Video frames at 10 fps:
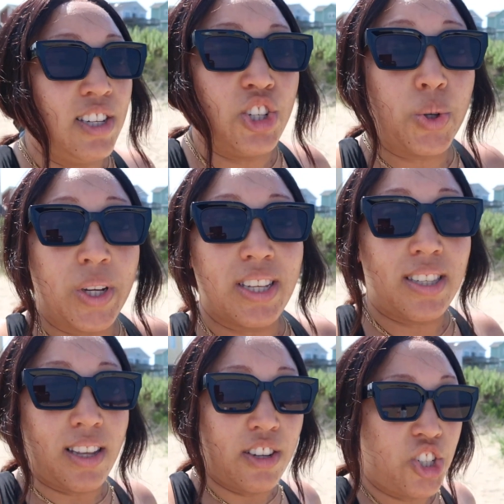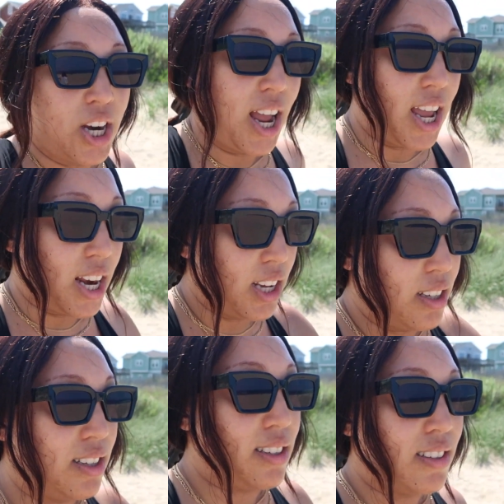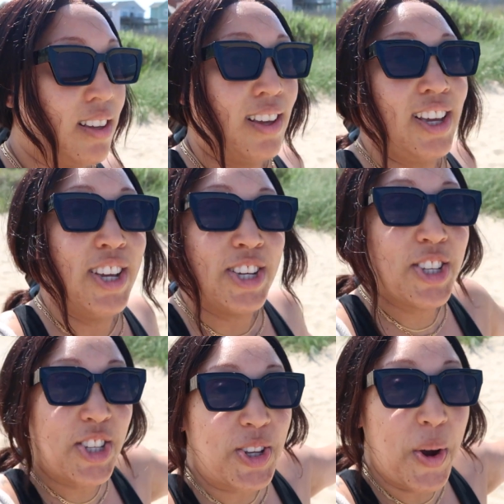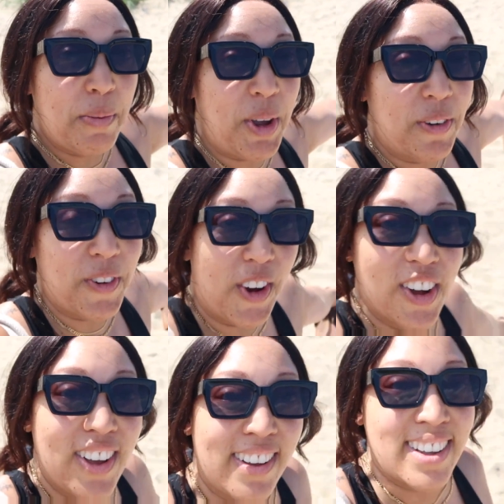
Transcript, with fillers: enjoy the sunshine. So beautiful